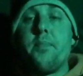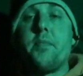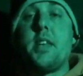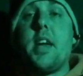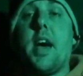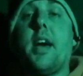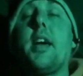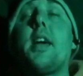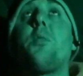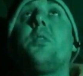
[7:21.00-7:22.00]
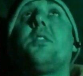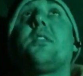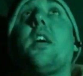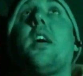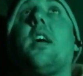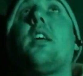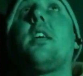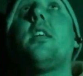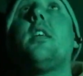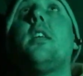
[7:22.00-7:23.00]
yeah, it
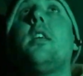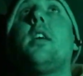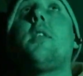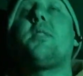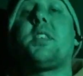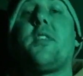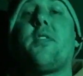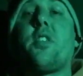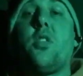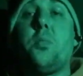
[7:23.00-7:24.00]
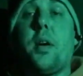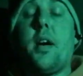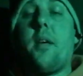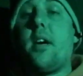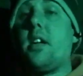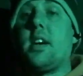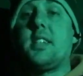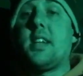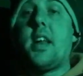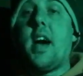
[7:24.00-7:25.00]
was difficult, but like I
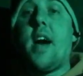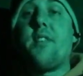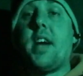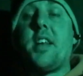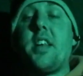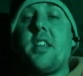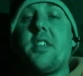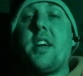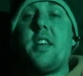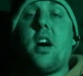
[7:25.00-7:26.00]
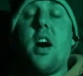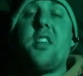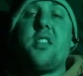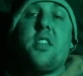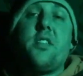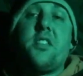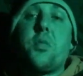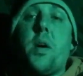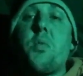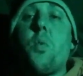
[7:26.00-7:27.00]
said, I haven't had anything other than the
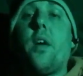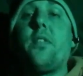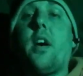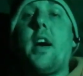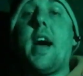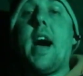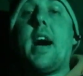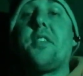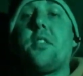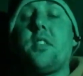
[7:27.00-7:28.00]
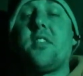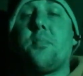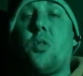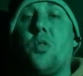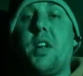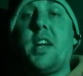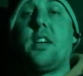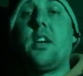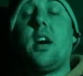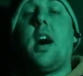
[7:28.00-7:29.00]
21 that I had this morning,
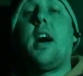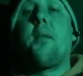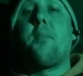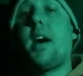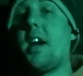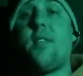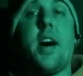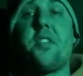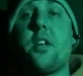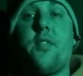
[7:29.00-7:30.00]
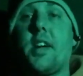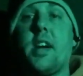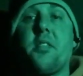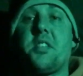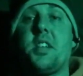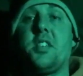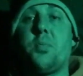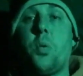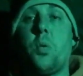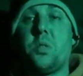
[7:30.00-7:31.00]
and I've had nothing else since,
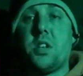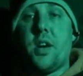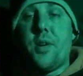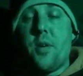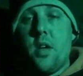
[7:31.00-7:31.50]
Paul. So